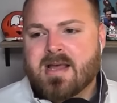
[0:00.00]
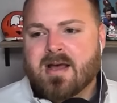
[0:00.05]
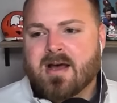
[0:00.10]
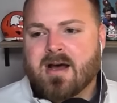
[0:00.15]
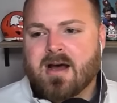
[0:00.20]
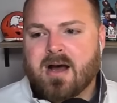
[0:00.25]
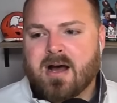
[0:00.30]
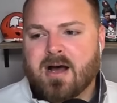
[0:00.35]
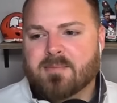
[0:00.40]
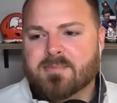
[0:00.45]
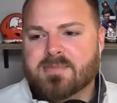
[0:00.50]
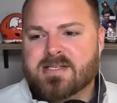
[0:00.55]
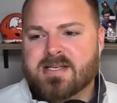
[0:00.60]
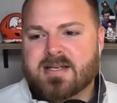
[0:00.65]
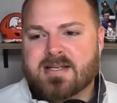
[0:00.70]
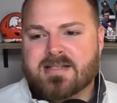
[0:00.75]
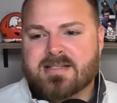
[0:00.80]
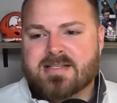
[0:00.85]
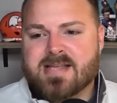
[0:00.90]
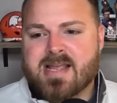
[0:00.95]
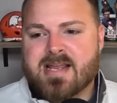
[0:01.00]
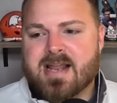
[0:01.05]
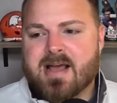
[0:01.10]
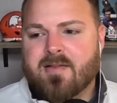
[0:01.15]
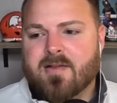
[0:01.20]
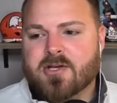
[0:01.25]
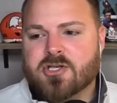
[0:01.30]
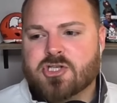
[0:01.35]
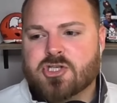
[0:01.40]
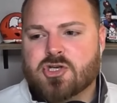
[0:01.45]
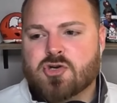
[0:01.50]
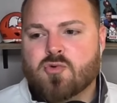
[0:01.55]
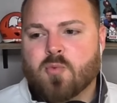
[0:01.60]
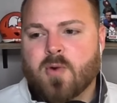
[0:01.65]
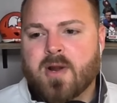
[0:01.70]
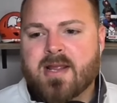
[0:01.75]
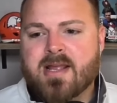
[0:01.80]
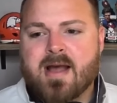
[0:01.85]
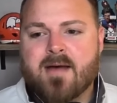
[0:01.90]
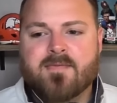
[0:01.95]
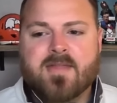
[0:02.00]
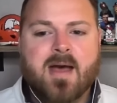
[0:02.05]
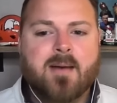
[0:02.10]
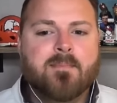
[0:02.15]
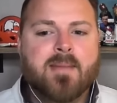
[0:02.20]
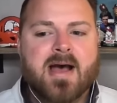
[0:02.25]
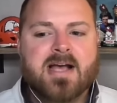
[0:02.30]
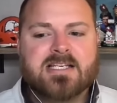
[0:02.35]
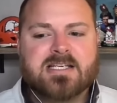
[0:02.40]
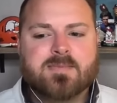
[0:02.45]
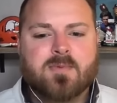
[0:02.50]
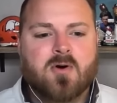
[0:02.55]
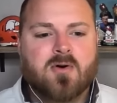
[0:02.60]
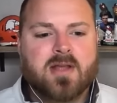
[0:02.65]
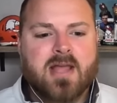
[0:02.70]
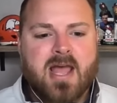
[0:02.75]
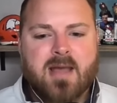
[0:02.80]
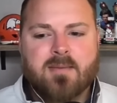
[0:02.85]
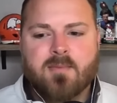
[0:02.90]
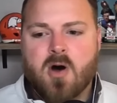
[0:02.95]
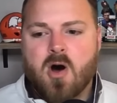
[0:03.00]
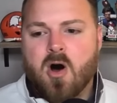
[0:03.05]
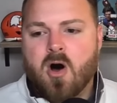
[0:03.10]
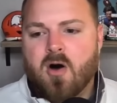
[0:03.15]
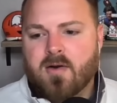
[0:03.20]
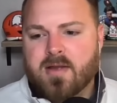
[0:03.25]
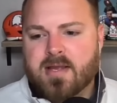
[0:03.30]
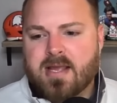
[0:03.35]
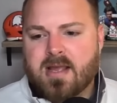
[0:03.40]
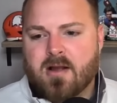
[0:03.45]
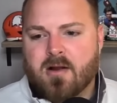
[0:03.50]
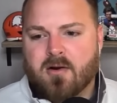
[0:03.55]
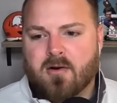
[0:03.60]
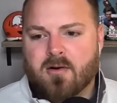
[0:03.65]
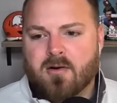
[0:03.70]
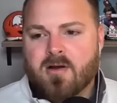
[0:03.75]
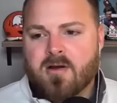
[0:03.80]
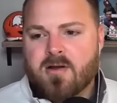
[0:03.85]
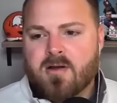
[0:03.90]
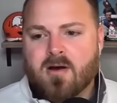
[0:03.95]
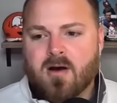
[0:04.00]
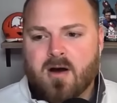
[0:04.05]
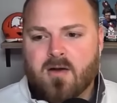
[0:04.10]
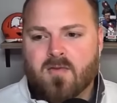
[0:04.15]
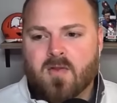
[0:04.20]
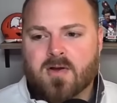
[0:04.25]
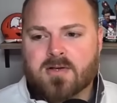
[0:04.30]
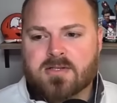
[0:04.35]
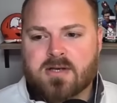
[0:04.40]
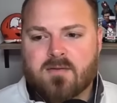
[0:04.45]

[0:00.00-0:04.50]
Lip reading: Tennessee and LSU, recap that basketball game all here on Locked